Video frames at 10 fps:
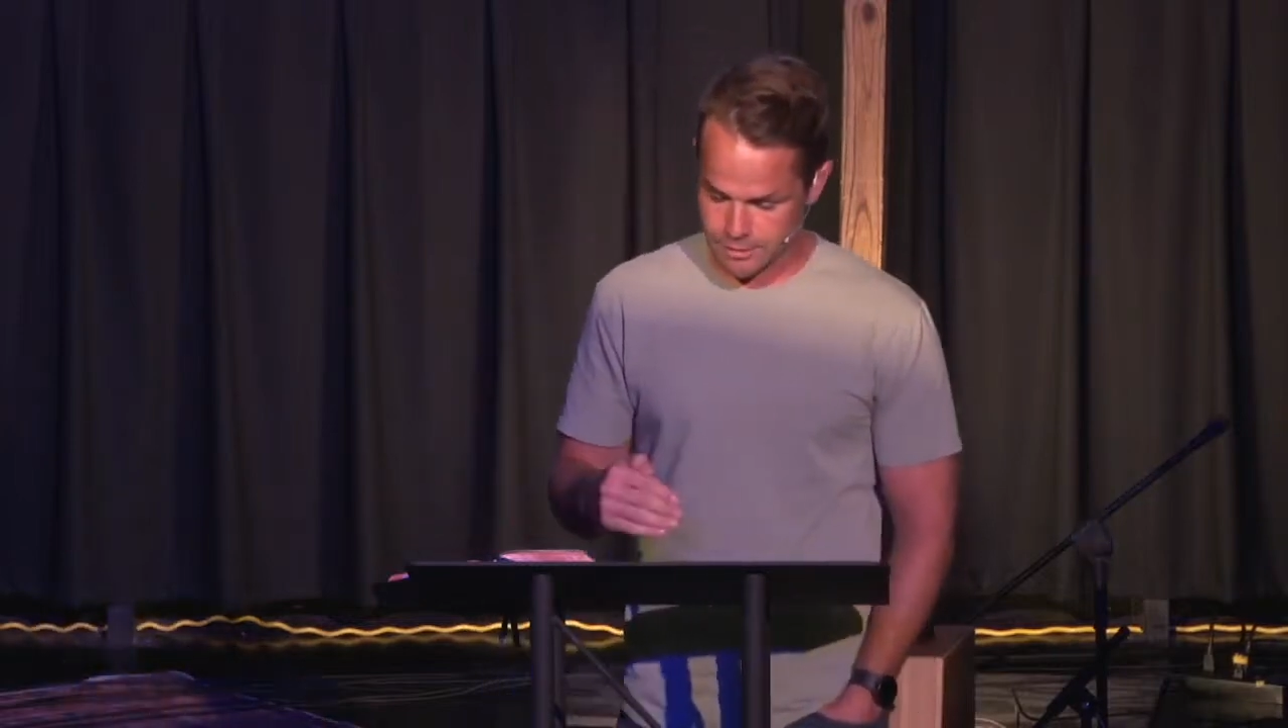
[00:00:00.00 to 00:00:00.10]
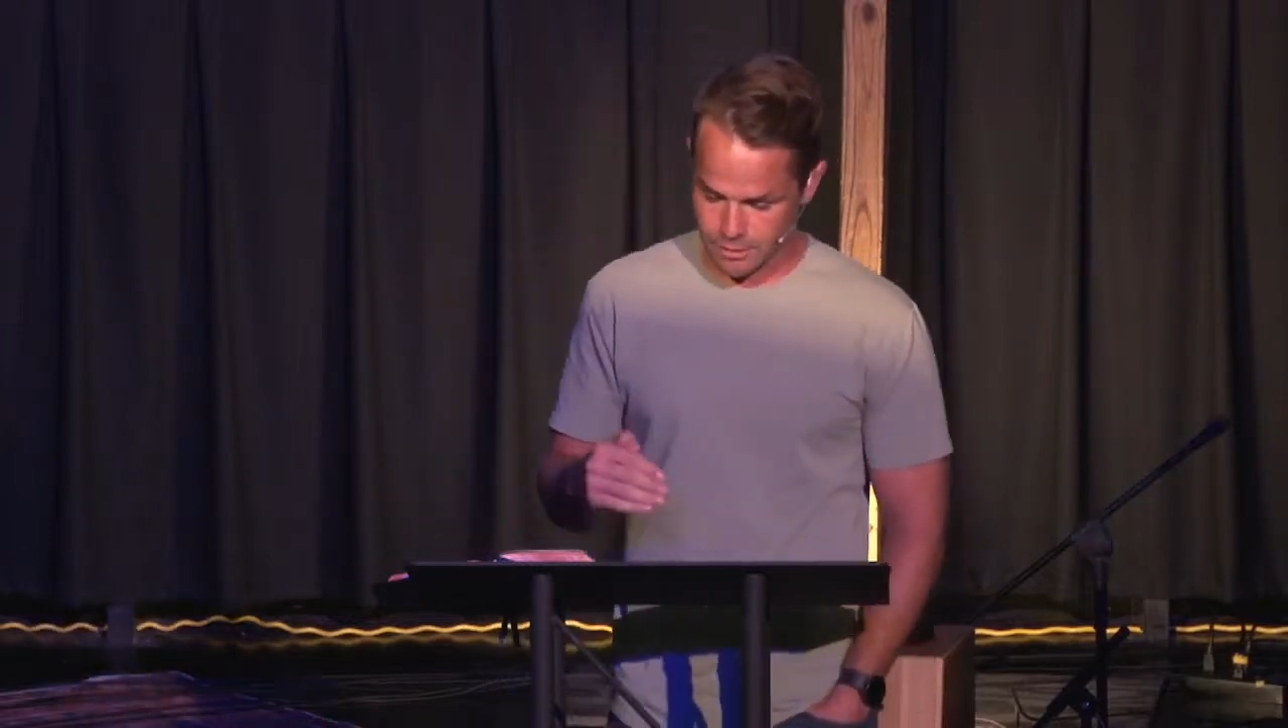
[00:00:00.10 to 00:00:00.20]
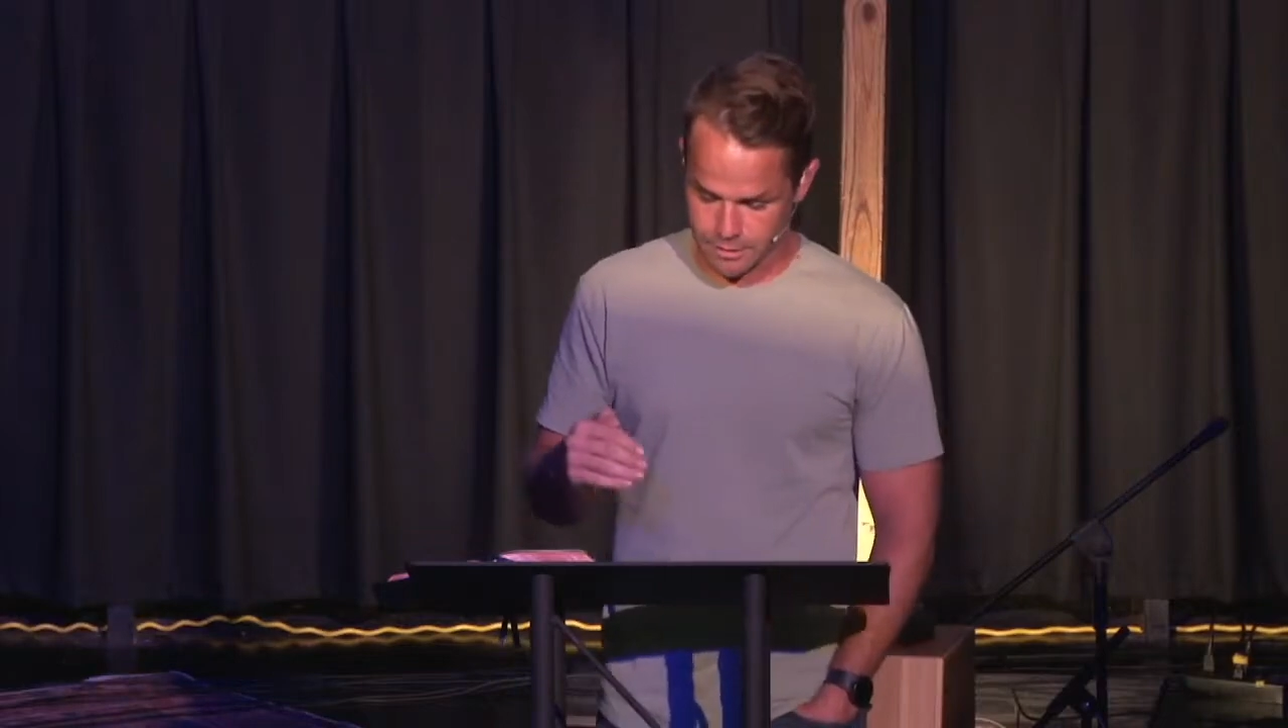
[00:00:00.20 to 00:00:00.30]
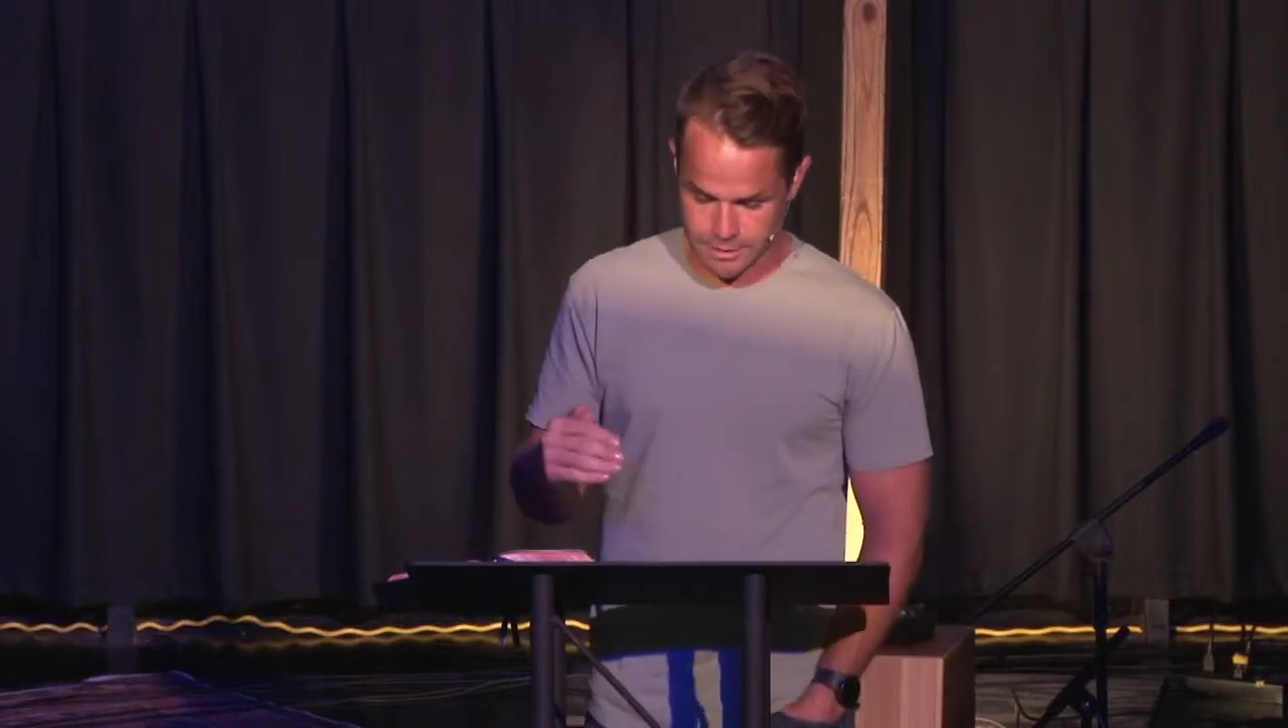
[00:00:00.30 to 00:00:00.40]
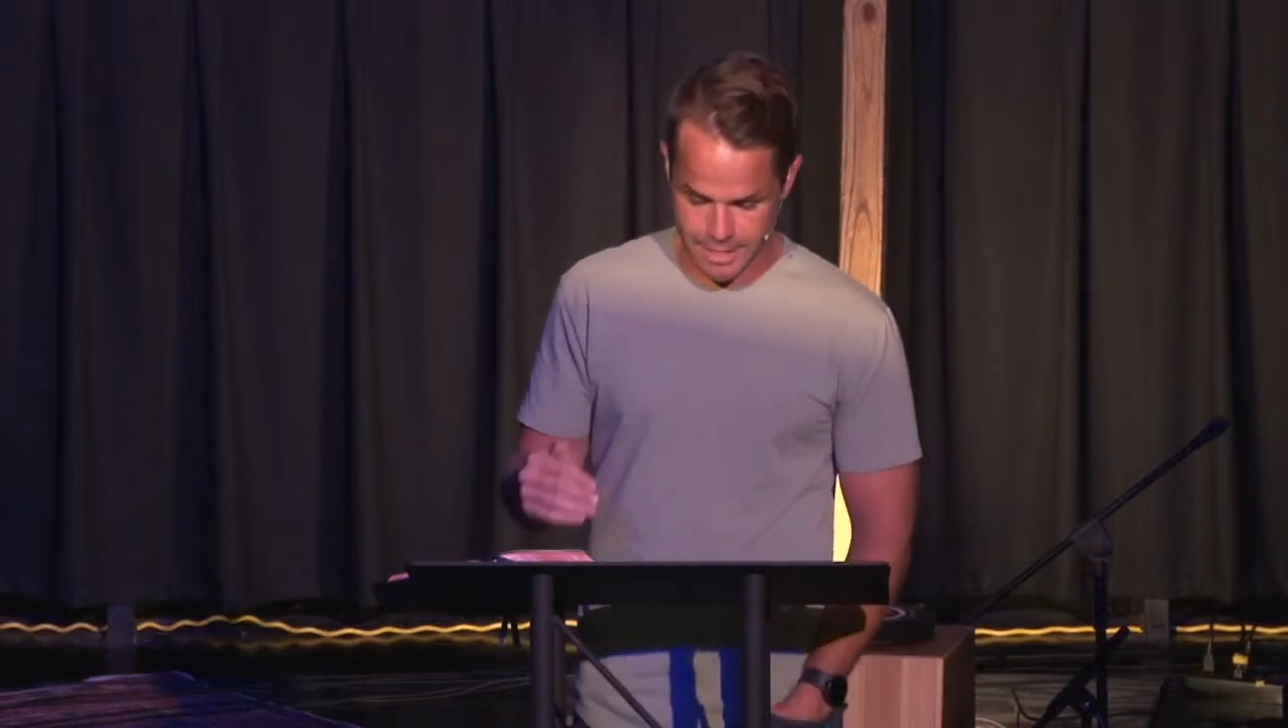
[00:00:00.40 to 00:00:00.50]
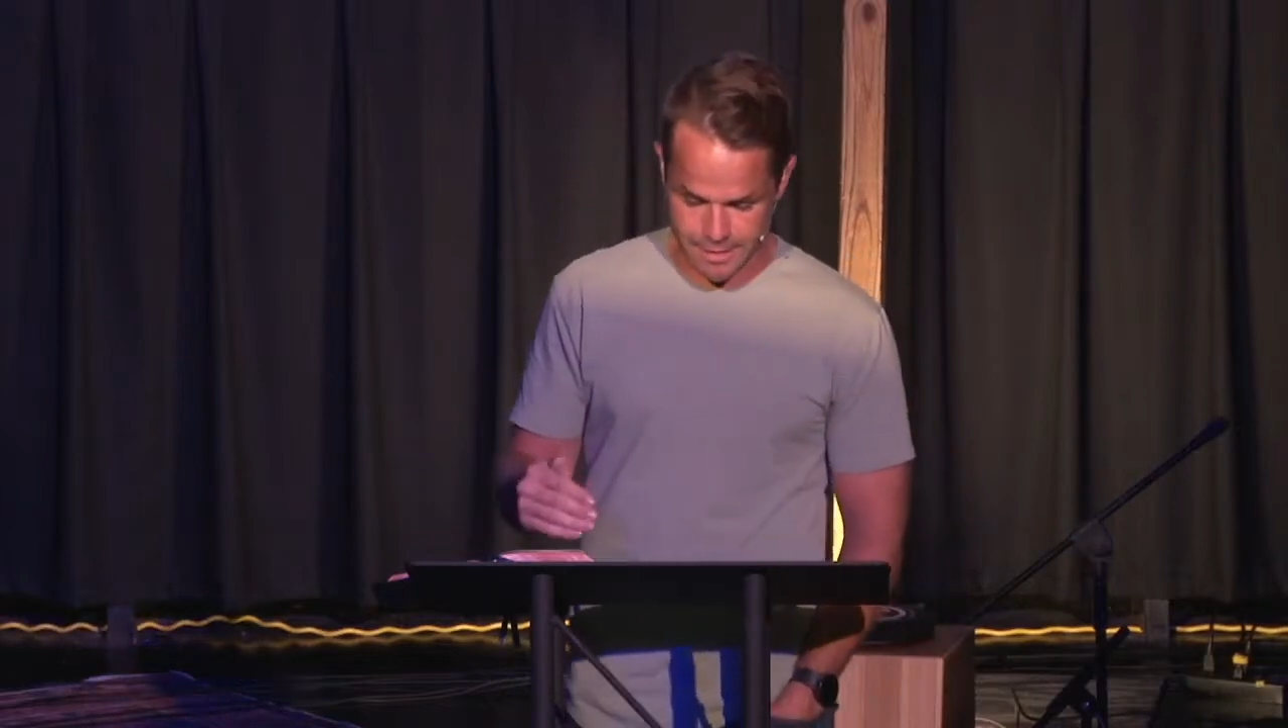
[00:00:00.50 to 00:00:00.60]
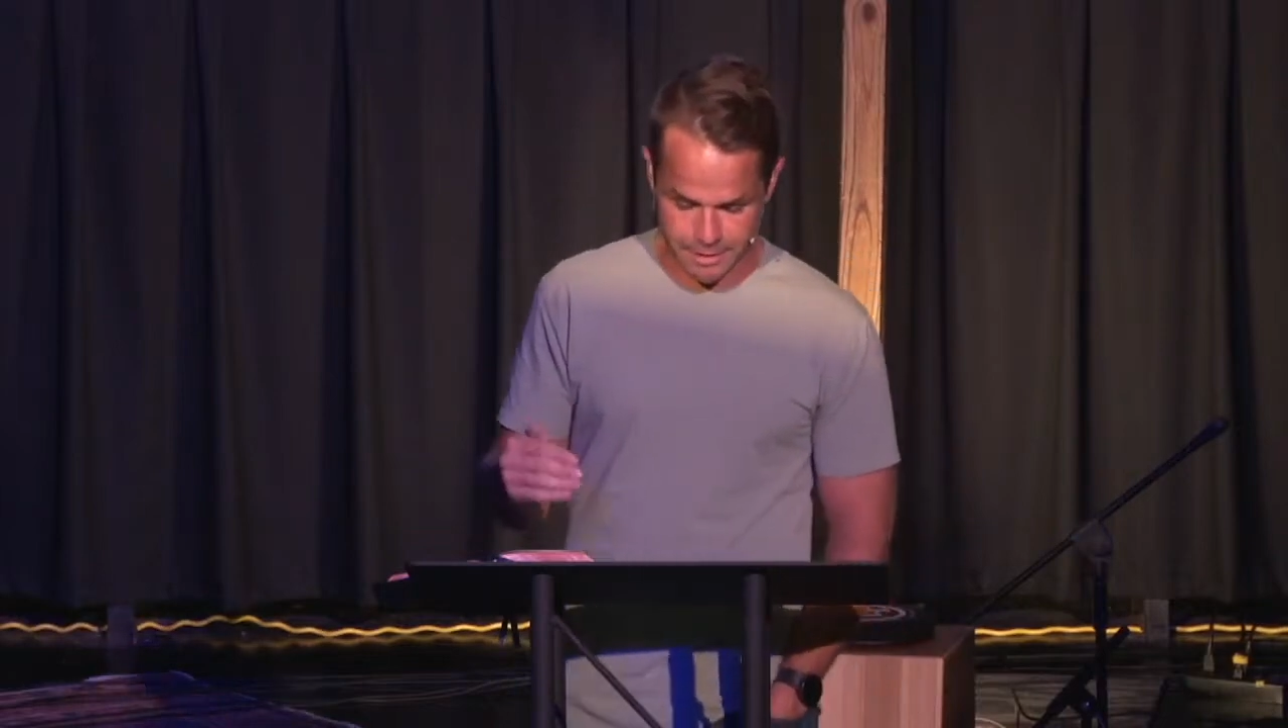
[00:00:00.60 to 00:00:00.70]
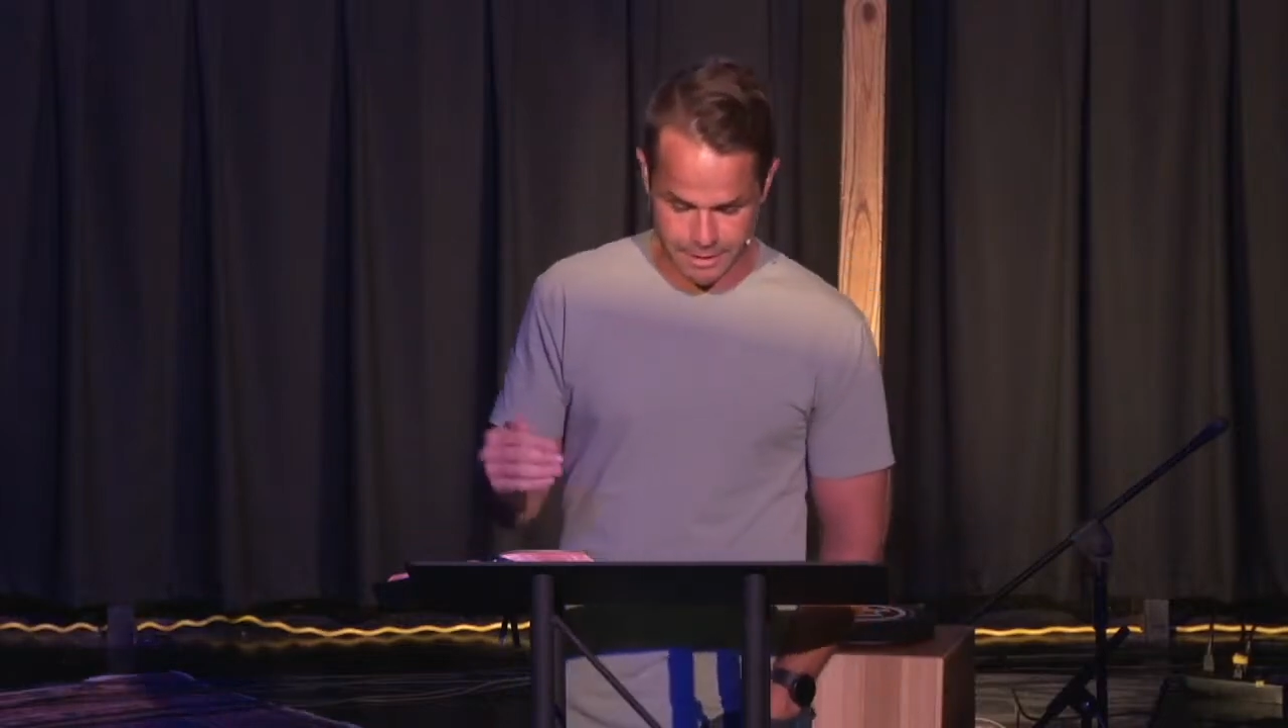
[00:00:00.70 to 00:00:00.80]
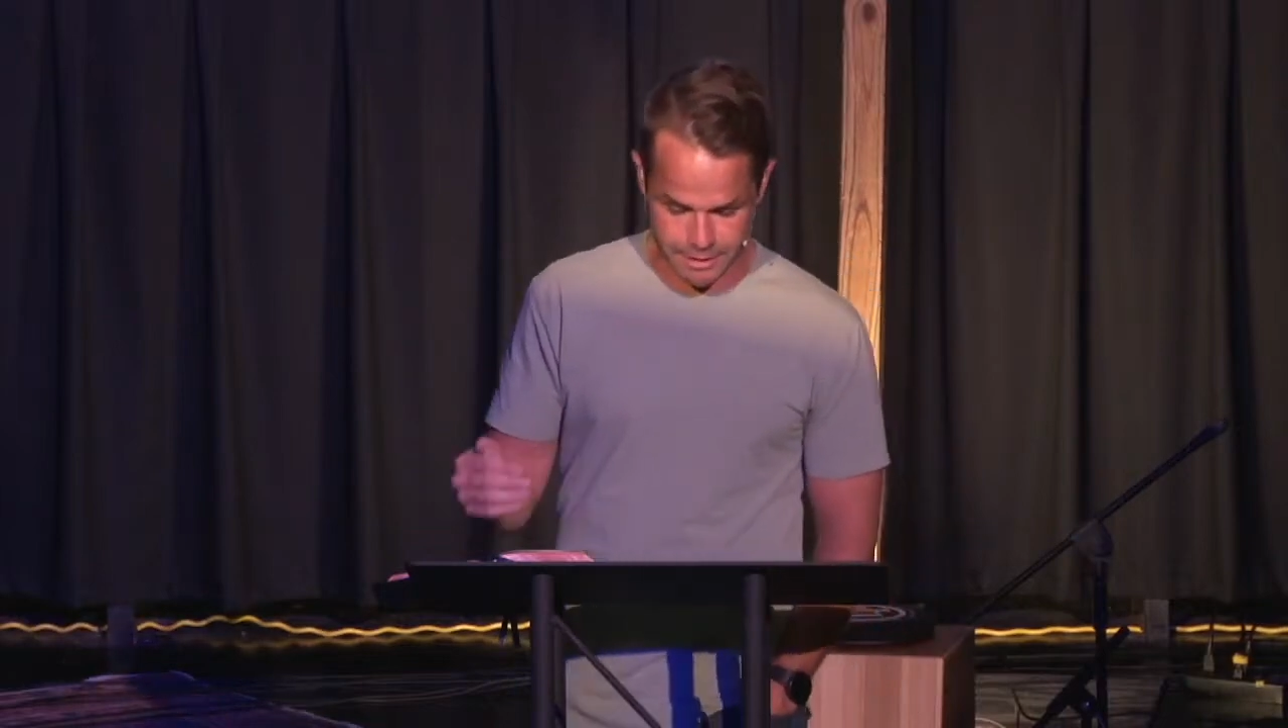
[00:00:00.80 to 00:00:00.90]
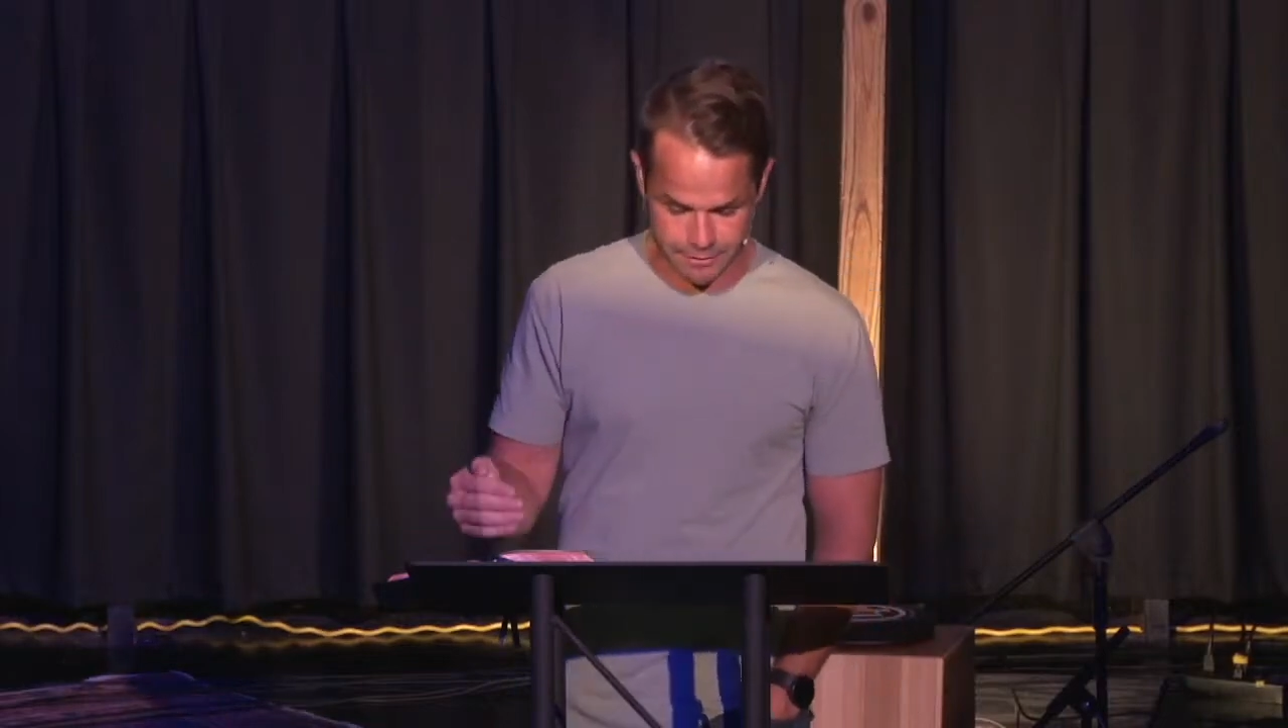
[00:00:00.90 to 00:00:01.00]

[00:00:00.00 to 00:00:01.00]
on day by day.